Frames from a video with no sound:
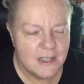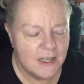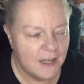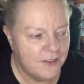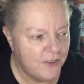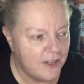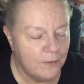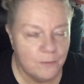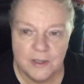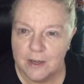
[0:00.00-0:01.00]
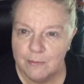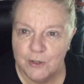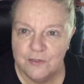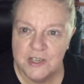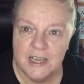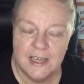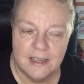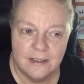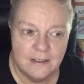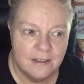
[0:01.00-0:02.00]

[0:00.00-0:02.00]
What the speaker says: And then when I moved here,